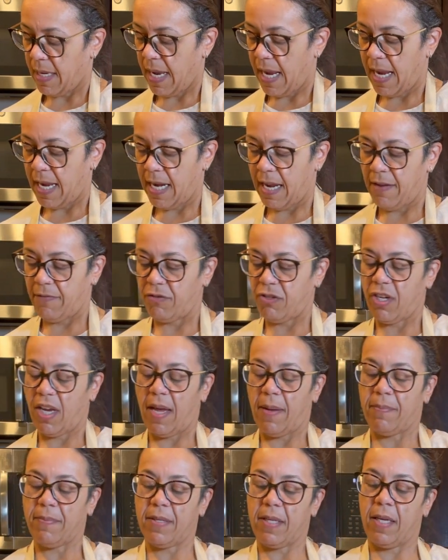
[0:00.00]
And I've
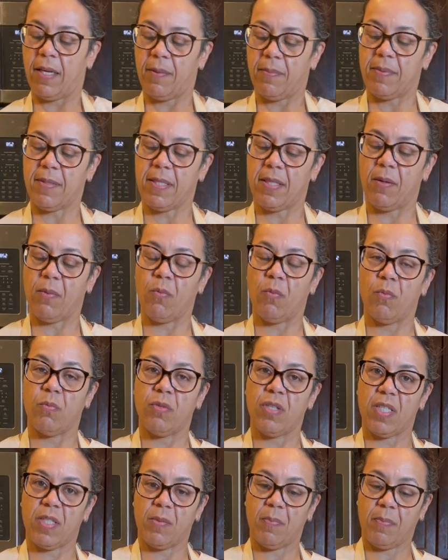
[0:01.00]
chopped up some
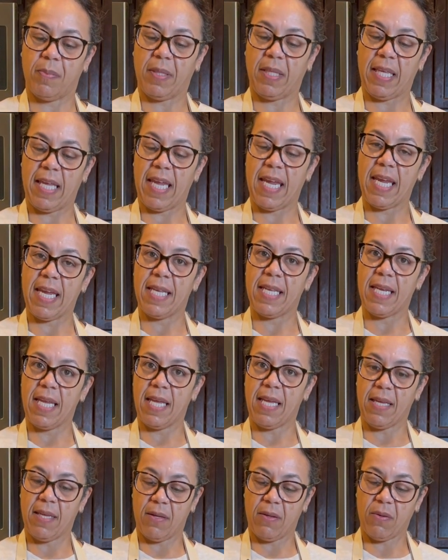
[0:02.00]
just plain
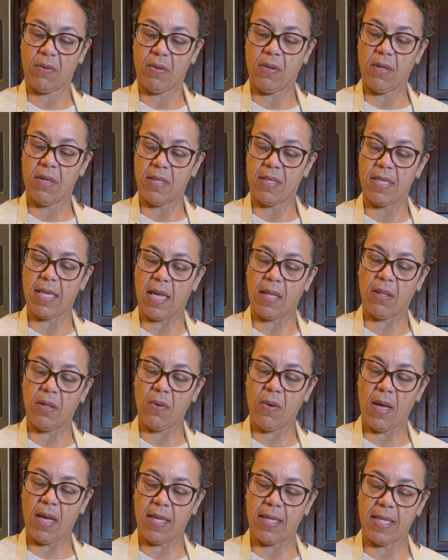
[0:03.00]
yellow
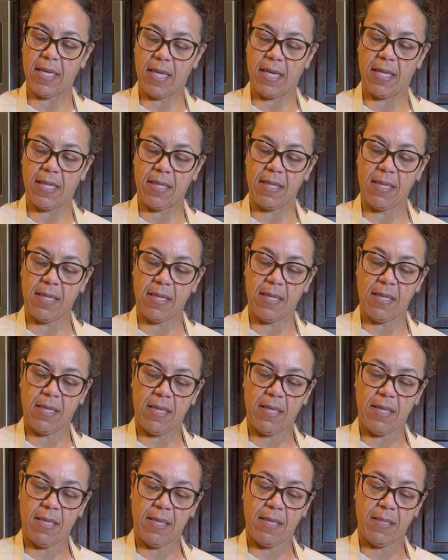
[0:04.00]
onion.
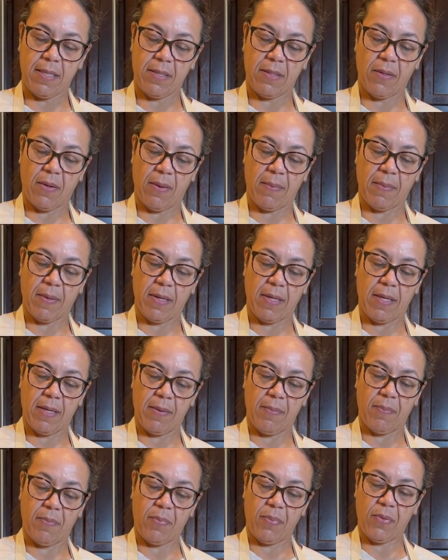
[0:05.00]
So I'm going
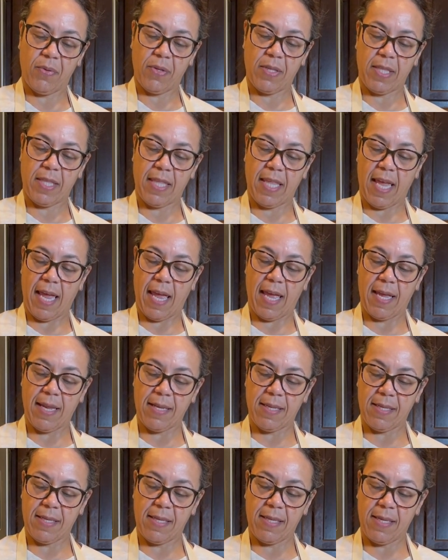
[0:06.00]
to put
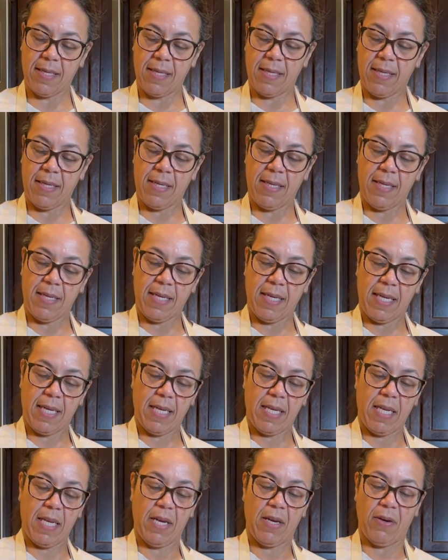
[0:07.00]
that
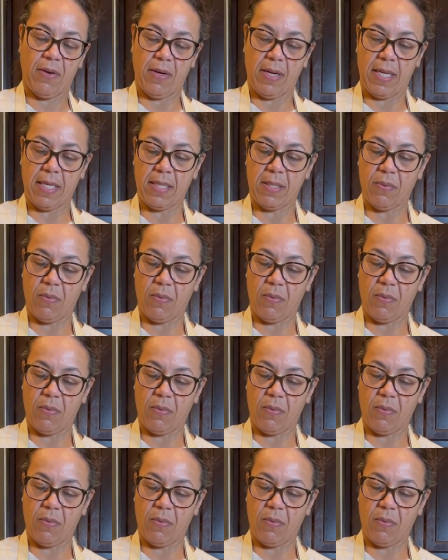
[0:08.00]
in here as